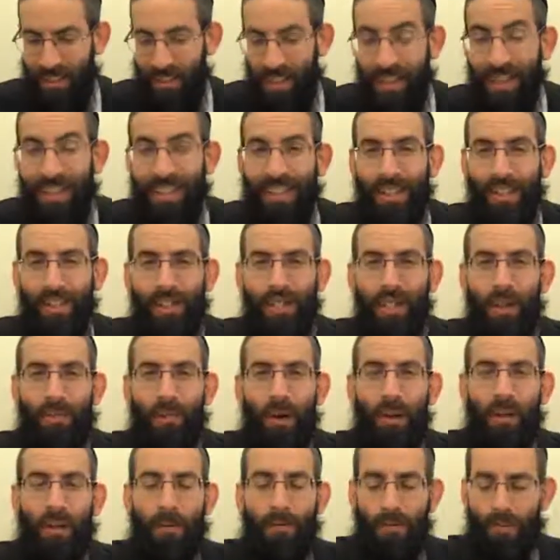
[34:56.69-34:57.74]
Continues the
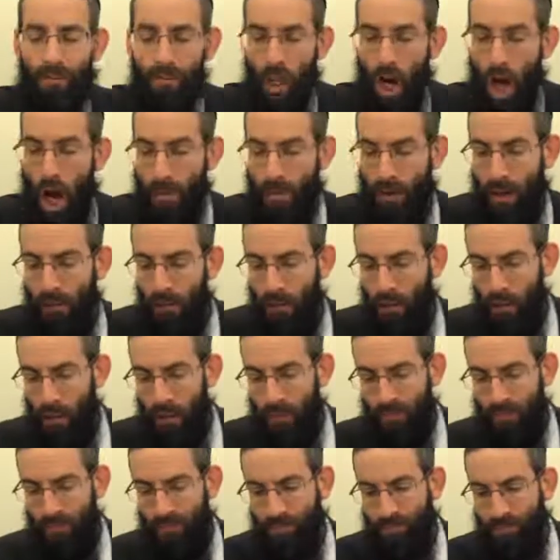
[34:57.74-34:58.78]
Gemara, Amar Rav Huna,
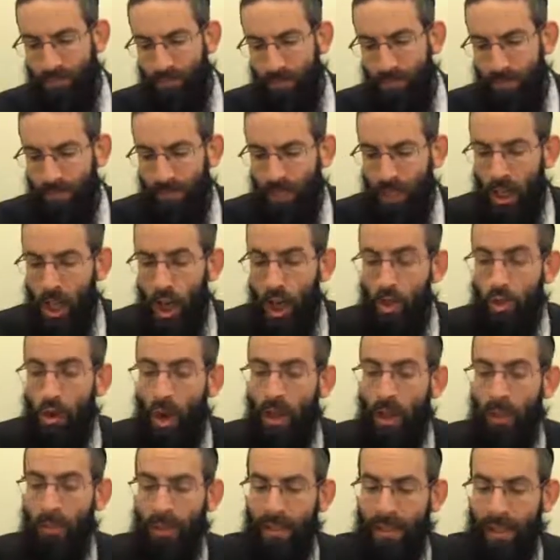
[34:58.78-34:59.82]

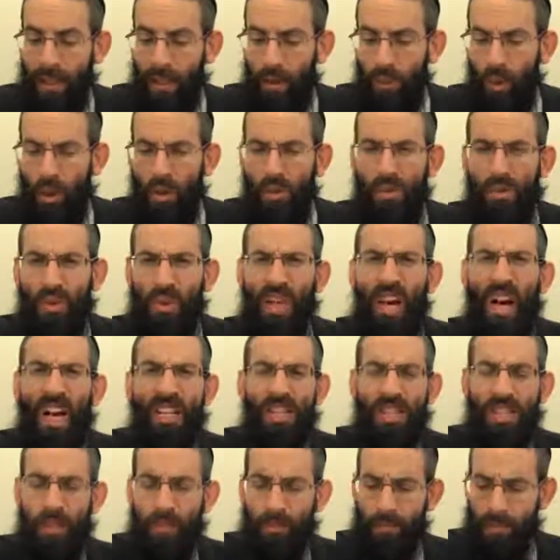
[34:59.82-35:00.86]
Harogabaner, one who's
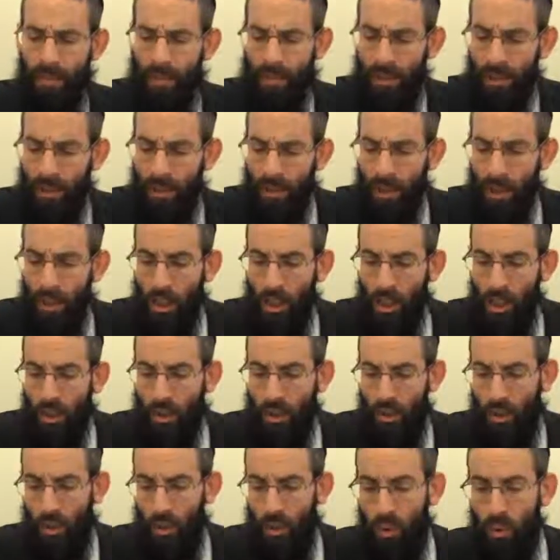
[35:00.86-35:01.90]
accustomed
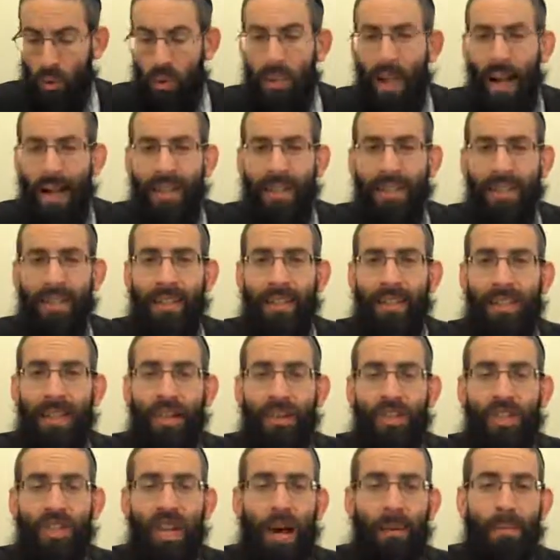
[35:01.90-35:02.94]
to lighting near
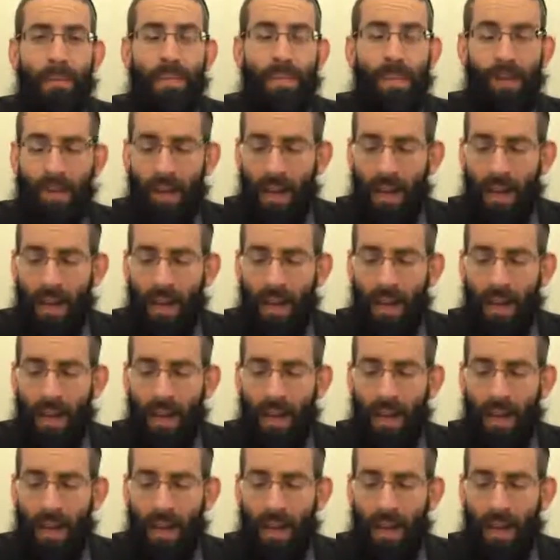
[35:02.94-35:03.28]
Shabbos, near